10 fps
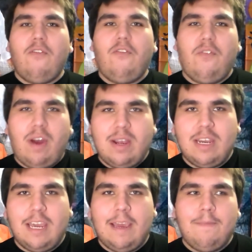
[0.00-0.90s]

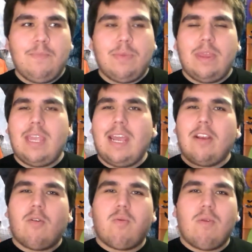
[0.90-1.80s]
funny
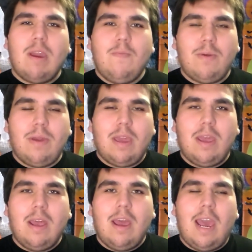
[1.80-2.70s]
than creepy,